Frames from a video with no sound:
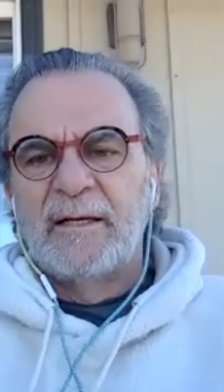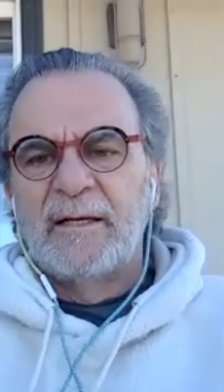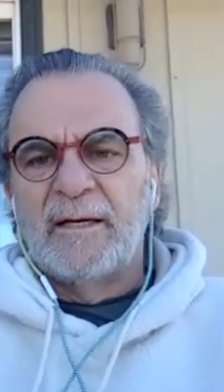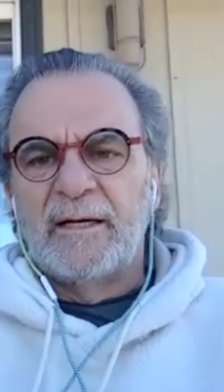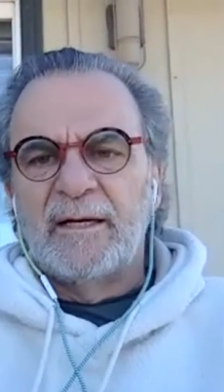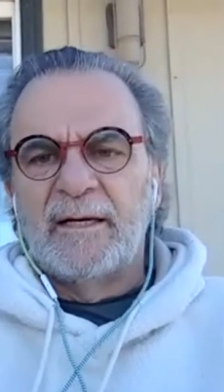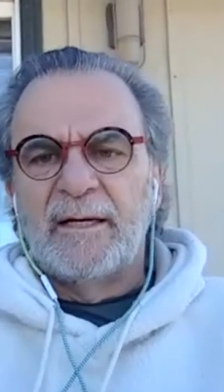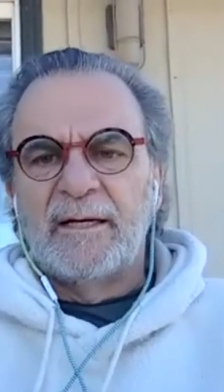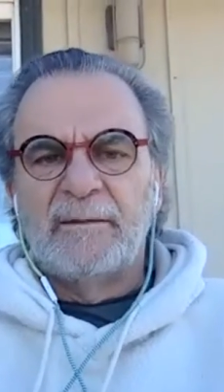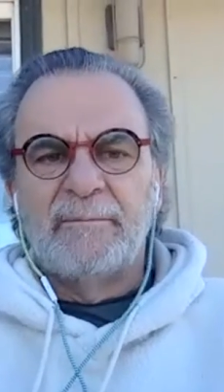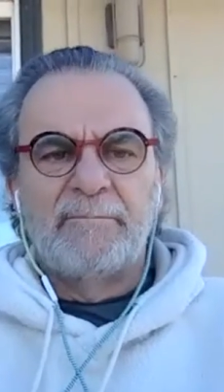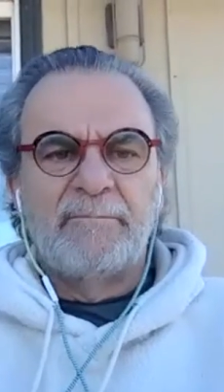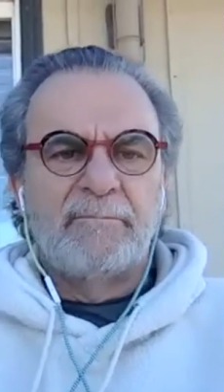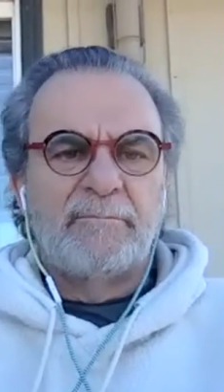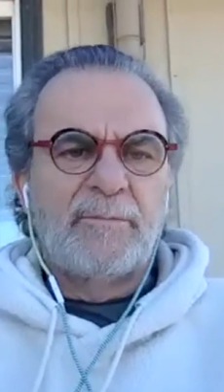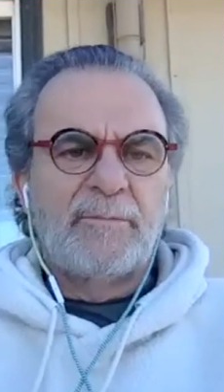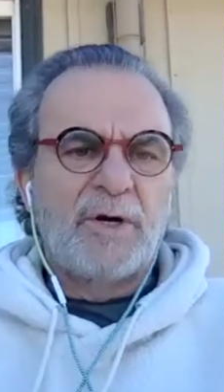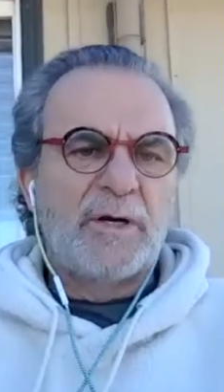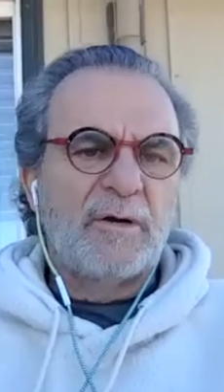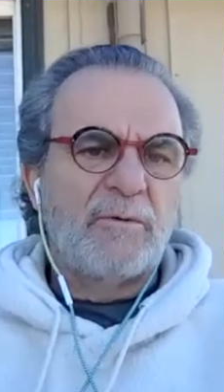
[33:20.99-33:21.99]

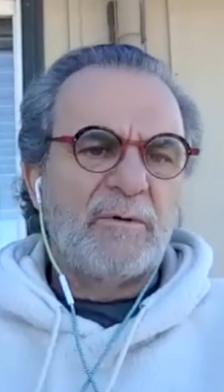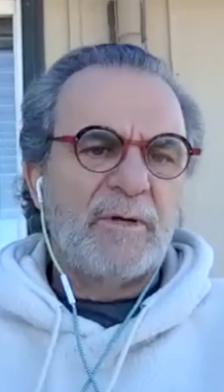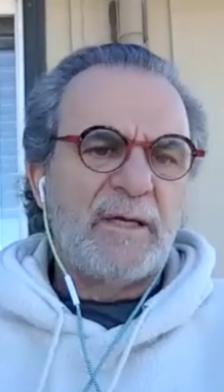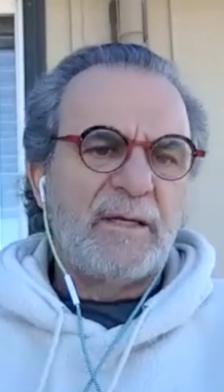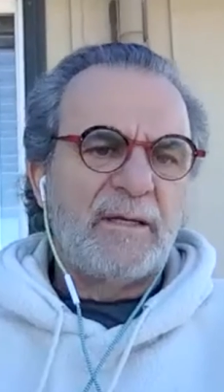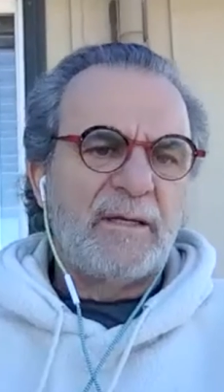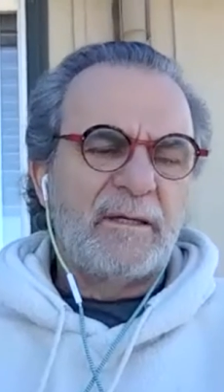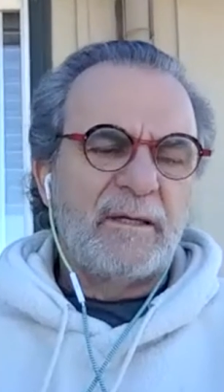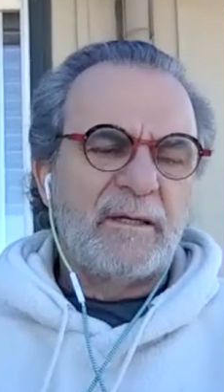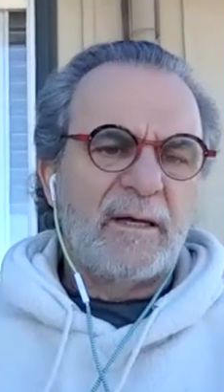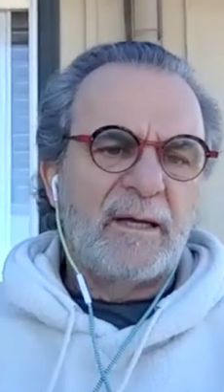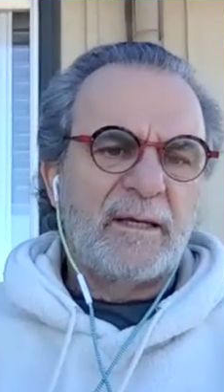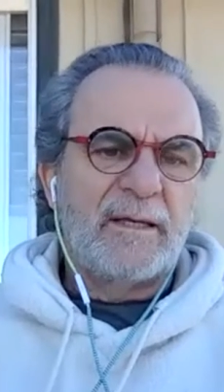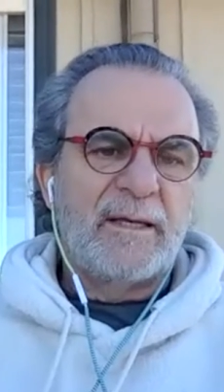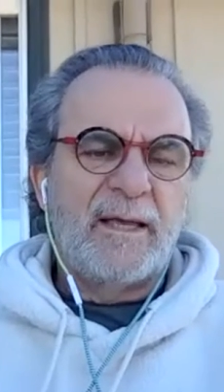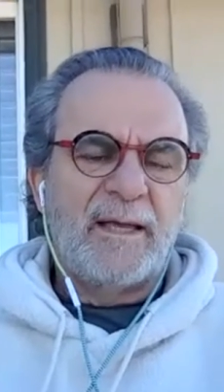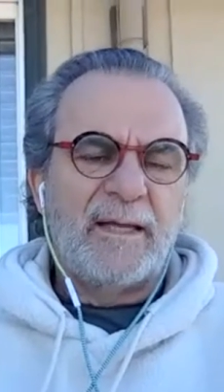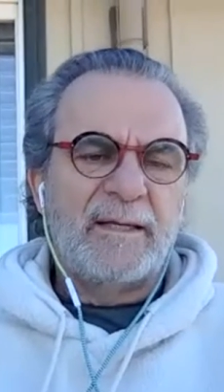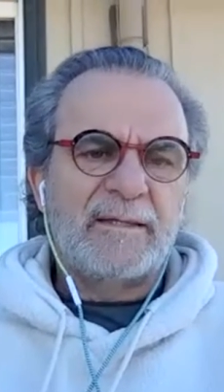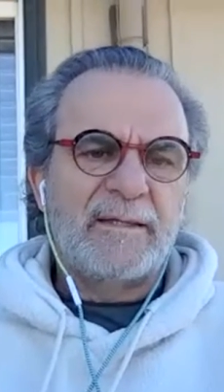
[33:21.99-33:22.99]
Marguerite, I
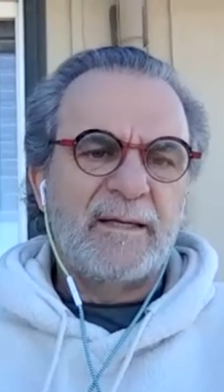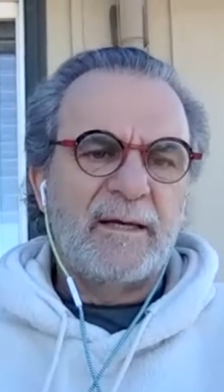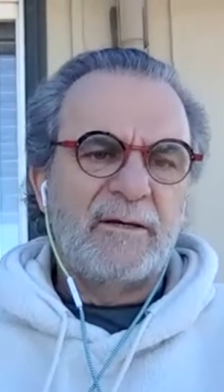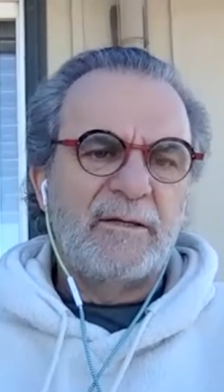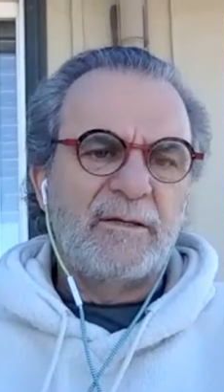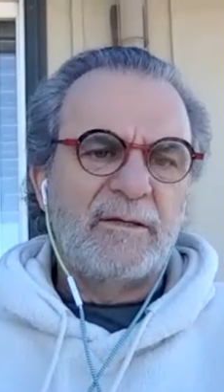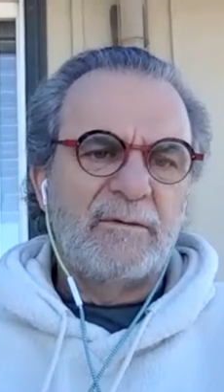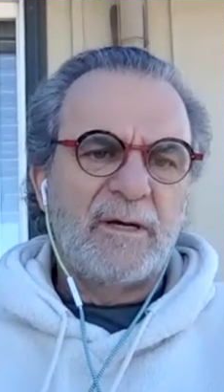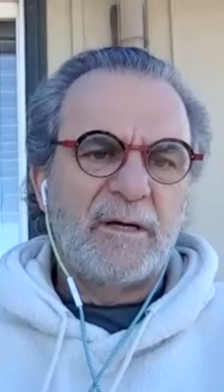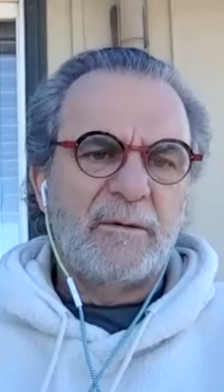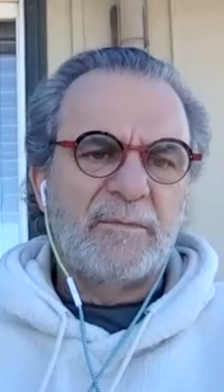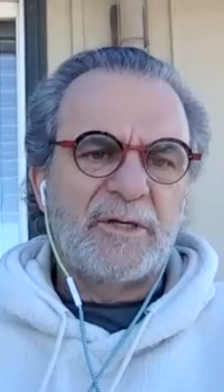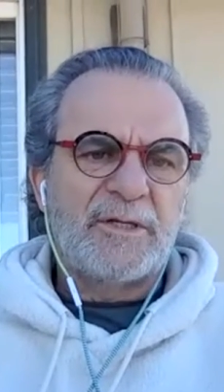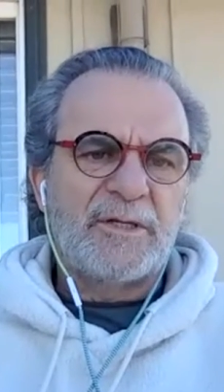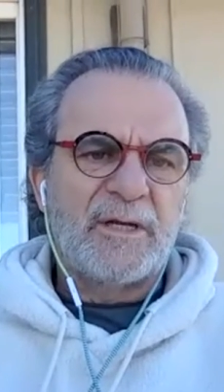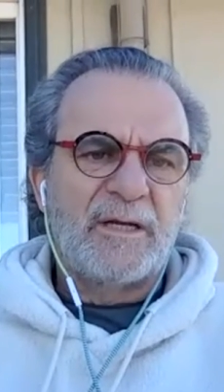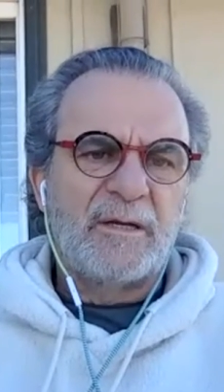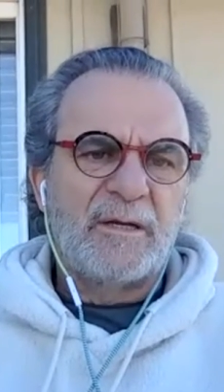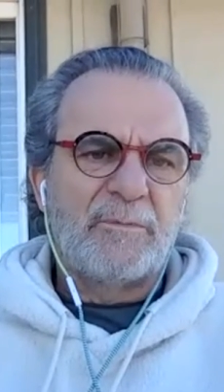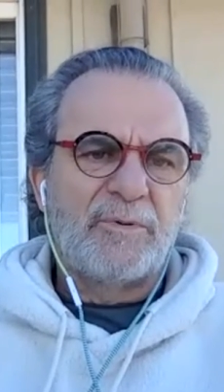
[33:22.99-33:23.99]
can't tell you how much
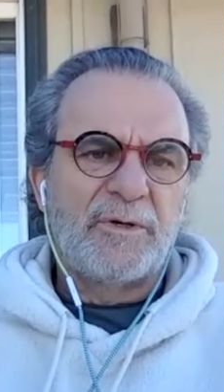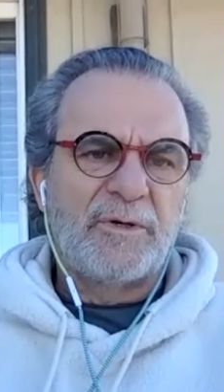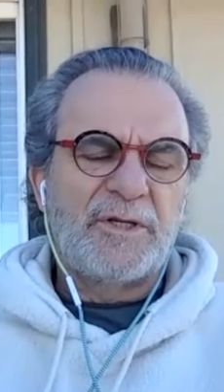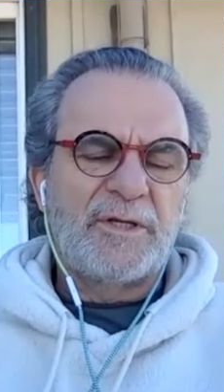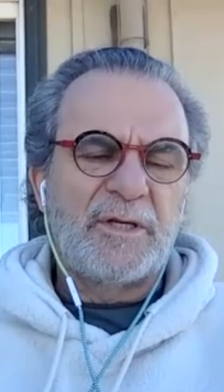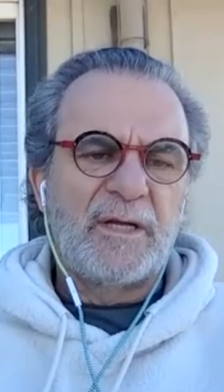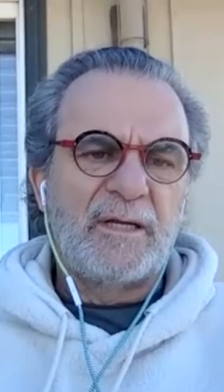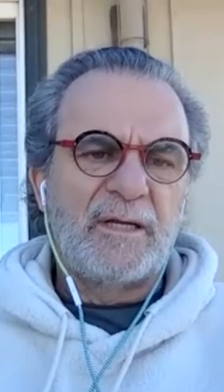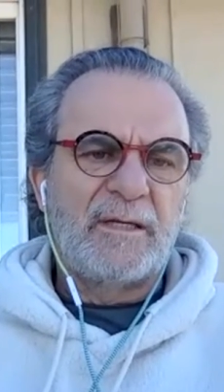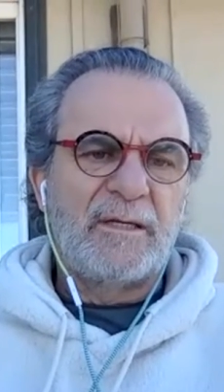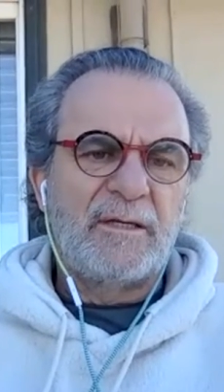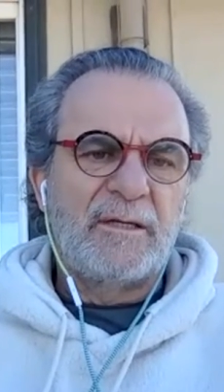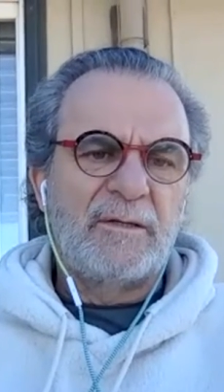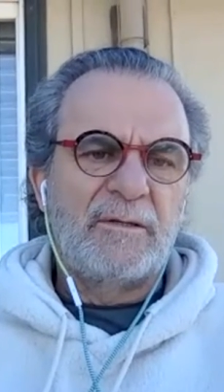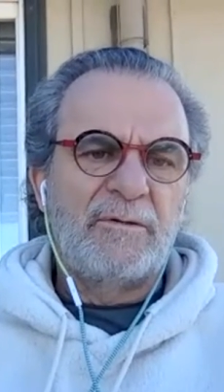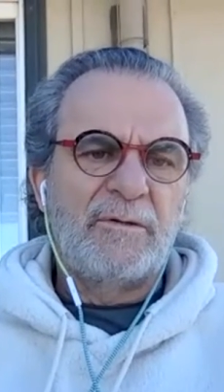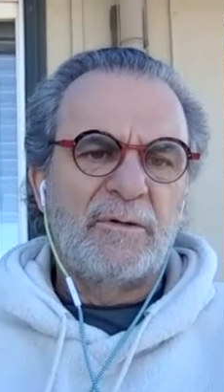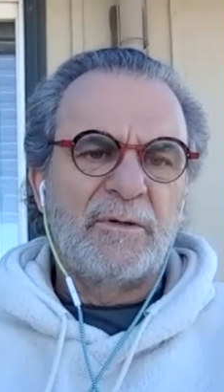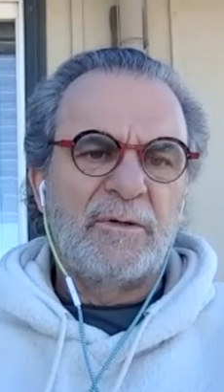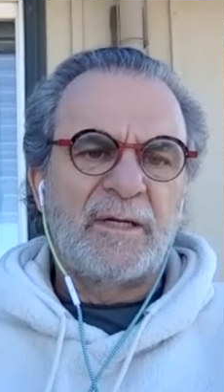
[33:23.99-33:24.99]
I appreciate you
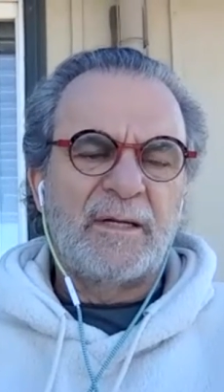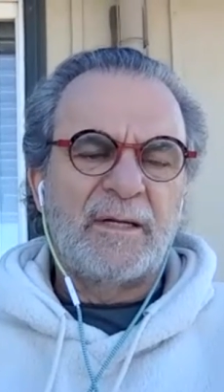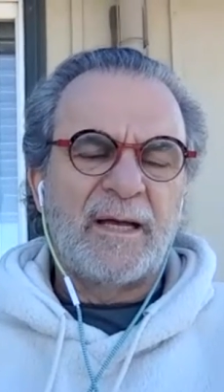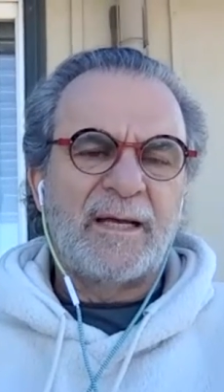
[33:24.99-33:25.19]
doing it.